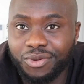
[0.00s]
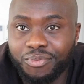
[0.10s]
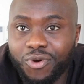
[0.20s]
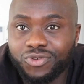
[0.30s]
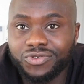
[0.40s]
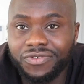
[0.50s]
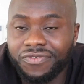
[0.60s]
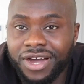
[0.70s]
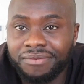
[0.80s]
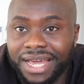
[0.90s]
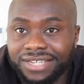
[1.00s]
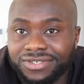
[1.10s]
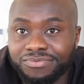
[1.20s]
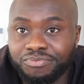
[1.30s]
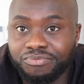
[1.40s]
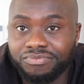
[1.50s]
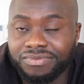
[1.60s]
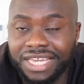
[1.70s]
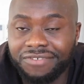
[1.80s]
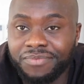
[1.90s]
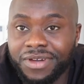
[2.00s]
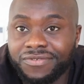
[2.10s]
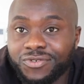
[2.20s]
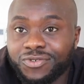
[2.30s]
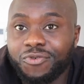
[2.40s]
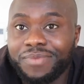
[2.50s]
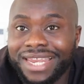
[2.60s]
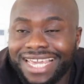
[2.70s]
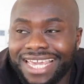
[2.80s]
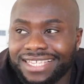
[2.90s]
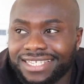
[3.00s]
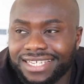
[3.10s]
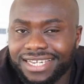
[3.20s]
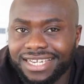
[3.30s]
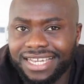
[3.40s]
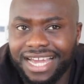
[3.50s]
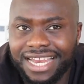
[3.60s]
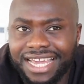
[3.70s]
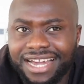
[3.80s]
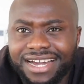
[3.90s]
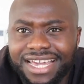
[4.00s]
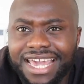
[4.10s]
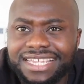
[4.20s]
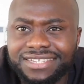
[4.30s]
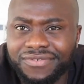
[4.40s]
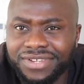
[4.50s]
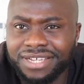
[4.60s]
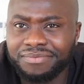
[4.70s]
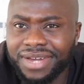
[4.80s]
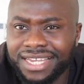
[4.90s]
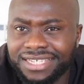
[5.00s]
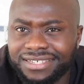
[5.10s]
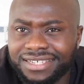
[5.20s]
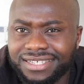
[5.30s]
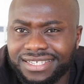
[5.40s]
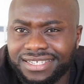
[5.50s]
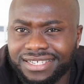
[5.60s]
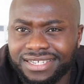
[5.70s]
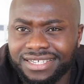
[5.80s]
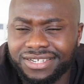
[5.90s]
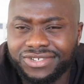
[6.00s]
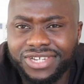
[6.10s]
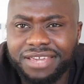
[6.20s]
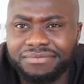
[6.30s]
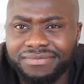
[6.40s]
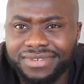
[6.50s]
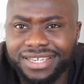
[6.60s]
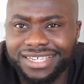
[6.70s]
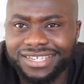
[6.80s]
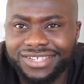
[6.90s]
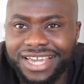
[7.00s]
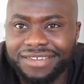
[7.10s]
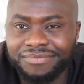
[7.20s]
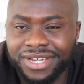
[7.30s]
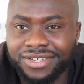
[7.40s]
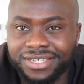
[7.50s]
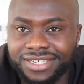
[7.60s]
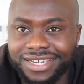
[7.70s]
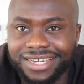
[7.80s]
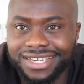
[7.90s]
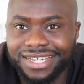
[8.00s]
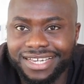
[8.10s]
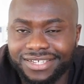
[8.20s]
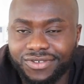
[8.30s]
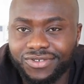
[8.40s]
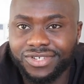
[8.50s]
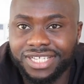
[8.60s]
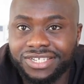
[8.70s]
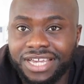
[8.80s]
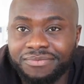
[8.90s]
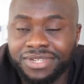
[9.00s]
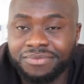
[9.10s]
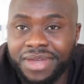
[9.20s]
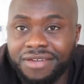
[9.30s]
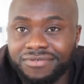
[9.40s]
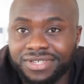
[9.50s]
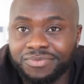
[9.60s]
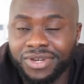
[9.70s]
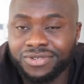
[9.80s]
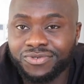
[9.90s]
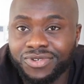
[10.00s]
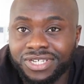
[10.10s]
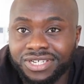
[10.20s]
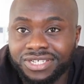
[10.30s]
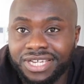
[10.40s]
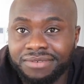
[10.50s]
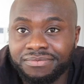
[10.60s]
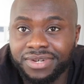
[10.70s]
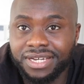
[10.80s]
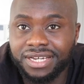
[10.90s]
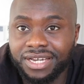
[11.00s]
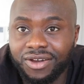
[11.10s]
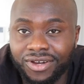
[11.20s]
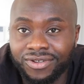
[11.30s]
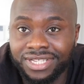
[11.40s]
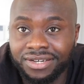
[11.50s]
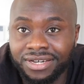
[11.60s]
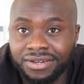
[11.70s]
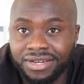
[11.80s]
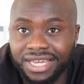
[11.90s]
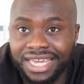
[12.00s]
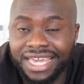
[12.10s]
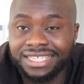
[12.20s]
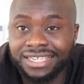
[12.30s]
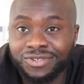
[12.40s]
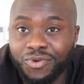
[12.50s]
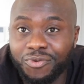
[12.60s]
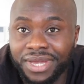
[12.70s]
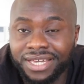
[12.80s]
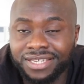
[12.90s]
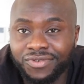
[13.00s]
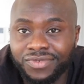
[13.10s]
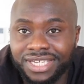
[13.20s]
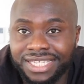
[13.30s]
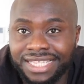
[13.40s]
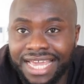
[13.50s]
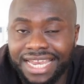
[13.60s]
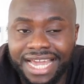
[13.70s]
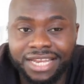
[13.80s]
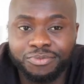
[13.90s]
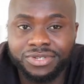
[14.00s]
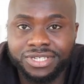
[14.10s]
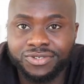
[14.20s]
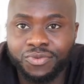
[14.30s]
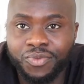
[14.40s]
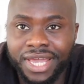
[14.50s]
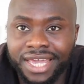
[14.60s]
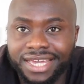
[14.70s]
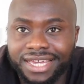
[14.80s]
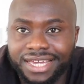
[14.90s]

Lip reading: some poultry farm, like, just give birth to so many kids and they can't cater for them. And it's just, it's a shame. It's a shame, because it's not just a shame on the parents, but it also is a shame on the kids as well, because obviously they're not in a position where